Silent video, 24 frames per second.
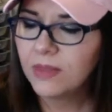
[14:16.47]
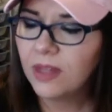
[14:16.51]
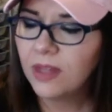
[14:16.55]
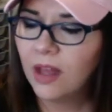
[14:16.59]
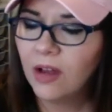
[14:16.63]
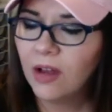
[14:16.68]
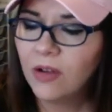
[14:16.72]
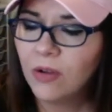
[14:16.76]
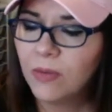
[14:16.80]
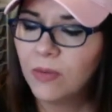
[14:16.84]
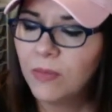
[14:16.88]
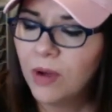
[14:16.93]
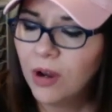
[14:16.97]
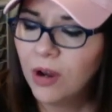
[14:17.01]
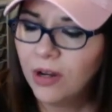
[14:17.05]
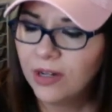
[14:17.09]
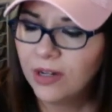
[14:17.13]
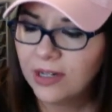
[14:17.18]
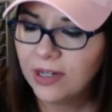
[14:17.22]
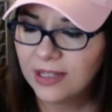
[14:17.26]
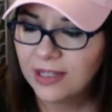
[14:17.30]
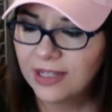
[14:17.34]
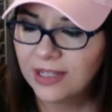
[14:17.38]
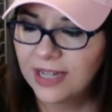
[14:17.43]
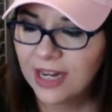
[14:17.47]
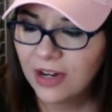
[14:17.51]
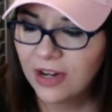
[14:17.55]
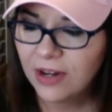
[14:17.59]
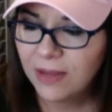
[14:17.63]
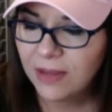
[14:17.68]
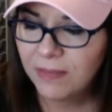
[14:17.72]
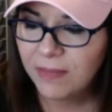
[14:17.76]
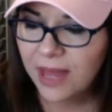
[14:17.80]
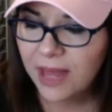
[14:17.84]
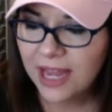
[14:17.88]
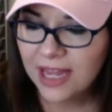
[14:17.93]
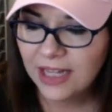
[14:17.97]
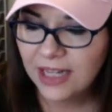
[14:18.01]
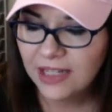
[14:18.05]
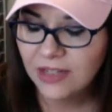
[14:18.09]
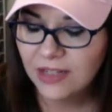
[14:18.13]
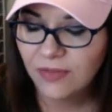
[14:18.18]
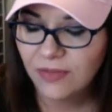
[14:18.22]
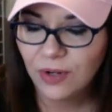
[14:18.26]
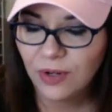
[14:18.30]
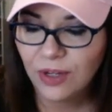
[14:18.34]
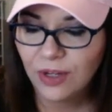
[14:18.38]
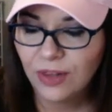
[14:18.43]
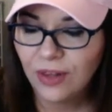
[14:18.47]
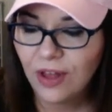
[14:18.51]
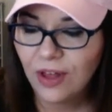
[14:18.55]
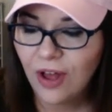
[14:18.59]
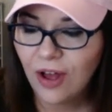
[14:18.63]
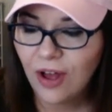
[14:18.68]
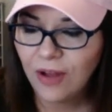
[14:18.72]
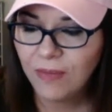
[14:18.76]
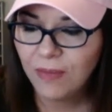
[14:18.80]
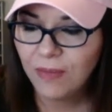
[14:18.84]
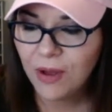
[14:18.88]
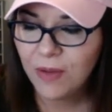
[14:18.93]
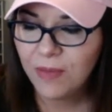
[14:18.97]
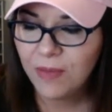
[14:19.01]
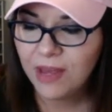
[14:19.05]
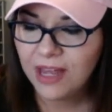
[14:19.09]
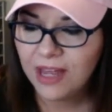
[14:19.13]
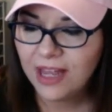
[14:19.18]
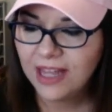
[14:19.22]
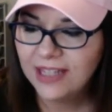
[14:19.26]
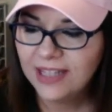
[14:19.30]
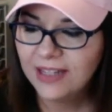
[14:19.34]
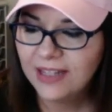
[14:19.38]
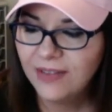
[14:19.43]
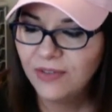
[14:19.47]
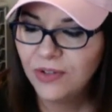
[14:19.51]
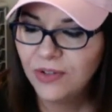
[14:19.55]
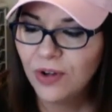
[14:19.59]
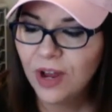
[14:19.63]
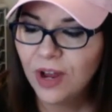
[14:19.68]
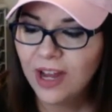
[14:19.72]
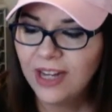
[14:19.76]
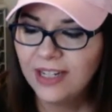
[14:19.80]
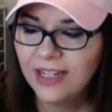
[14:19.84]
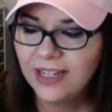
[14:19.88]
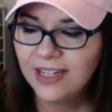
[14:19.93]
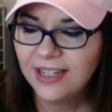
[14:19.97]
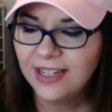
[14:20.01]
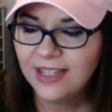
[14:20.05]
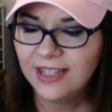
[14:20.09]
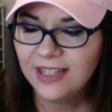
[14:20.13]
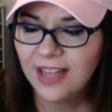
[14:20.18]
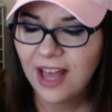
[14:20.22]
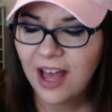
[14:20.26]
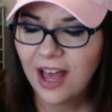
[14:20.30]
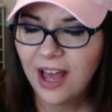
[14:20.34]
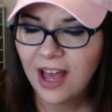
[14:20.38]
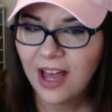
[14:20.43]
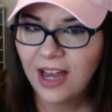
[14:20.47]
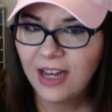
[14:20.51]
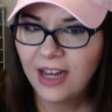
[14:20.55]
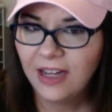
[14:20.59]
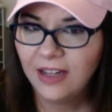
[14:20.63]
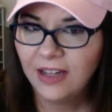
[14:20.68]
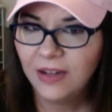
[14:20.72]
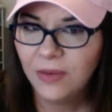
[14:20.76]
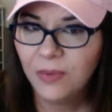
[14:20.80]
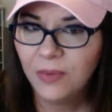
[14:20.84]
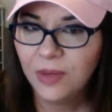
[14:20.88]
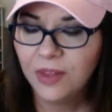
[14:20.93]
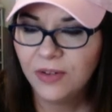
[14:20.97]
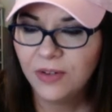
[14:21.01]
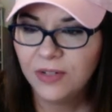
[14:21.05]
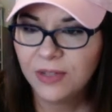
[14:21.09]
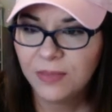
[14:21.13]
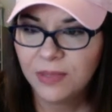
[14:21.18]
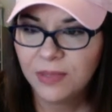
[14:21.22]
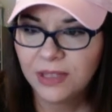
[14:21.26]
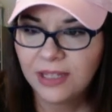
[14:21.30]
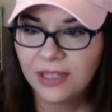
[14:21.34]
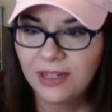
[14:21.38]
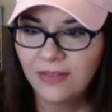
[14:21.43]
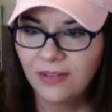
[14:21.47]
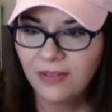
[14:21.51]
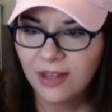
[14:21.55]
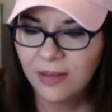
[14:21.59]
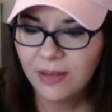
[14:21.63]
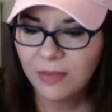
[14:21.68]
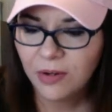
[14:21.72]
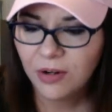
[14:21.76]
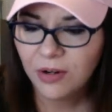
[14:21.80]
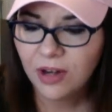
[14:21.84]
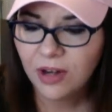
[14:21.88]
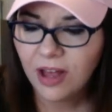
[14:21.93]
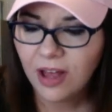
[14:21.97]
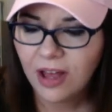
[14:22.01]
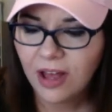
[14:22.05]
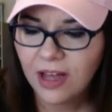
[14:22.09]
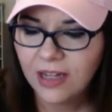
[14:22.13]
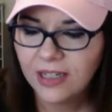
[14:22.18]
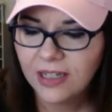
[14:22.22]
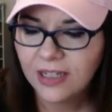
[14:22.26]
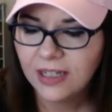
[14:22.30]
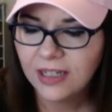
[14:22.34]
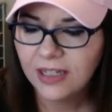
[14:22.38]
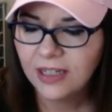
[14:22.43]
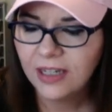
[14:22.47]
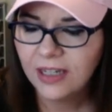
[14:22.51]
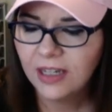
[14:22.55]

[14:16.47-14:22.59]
Uncle Martin stared at Bates for a long moment as if trying to decide whether to believe him or not.